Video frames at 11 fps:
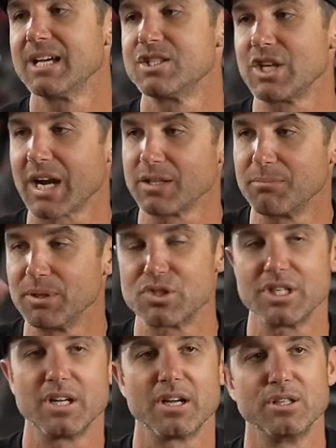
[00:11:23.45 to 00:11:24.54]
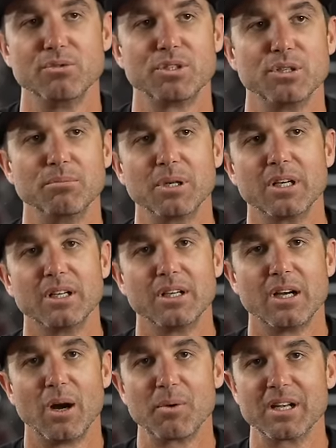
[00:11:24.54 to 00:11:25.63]
Check out the build sheet on YouTube.
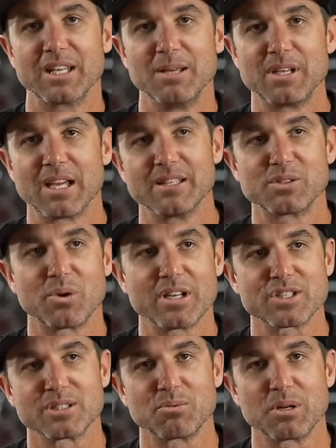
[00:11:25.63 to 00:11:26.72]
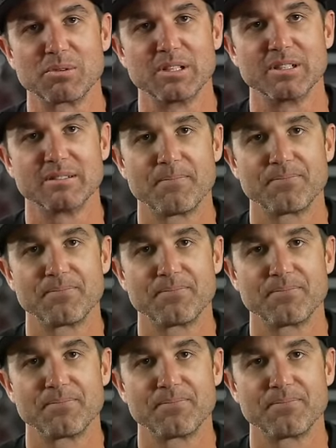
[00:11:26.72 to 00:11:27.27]
Are we going to keep taking these questions or what are we doing?